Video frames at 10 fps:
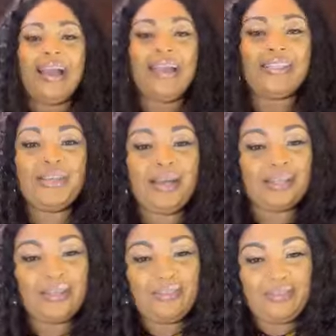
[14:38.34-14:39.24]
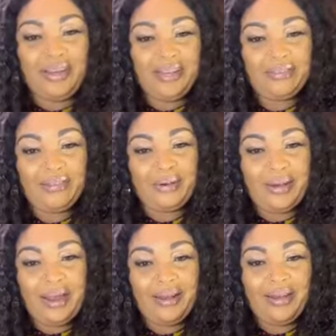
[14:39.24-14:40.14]
Guys, you are so funny, for
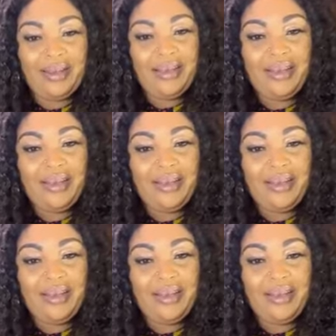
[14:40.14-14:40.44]
real.